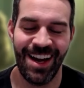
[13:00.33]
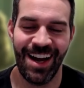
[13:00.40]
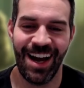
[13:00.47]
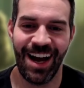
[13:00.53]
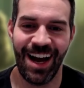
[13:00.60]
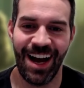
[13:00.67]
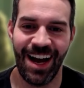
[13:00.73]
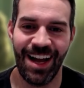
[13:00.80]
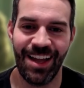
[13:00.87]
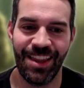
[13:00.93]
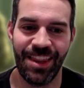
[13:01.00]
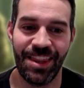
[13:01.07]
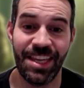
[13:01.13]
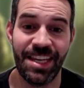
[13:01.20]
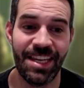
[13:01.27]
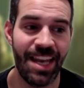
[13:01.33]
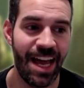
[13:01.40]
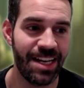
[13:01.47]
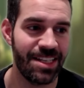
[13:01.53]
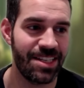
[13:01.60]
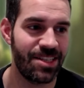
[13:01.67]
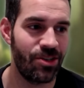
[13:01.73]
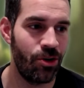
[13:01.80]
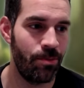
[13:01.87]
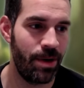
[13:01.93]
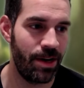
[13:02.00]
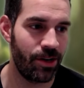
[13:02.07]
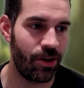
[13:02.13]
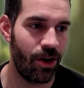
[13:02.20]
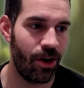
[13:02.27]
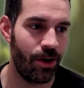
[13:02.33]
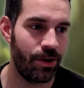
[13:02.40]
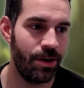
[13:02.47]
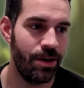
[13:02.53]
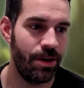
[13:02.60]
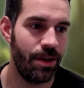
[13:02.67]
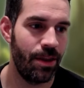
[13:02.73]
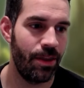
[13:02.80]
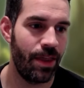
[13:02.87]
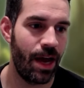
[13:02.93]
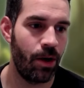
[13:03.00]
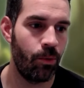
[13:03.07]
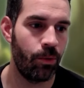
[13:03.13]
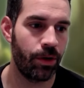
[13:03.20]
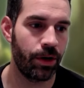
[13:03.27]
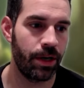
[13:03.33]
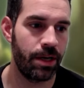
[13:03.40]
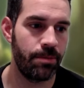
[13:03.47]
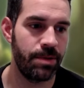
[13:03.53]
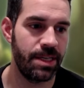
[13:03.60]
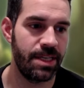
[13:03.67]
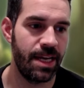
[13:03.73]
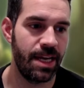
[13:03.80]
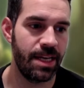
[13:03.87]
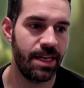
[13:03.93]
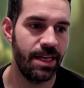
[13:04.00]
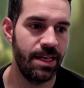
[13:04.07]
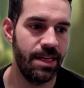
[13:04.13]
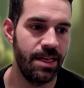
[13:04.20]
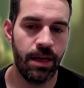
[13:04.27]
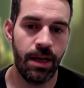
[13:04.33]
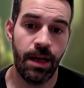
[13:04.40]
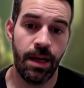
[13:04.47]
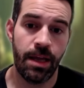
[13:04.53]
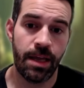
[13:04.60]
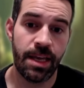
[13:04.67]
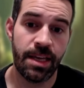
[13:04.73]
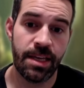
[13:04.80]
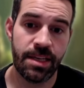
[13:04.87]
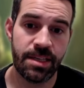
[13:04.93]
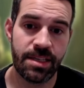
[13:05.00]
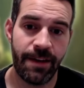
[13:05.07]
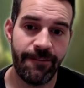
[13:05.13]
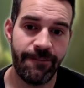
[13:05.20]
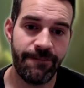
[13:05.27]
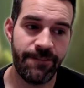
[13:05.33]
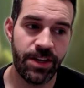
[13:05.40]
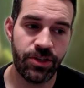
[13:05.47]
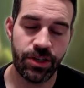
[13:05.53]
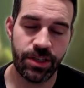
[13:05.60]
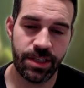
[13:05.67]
the next domain card that we're going to be taking is Vicious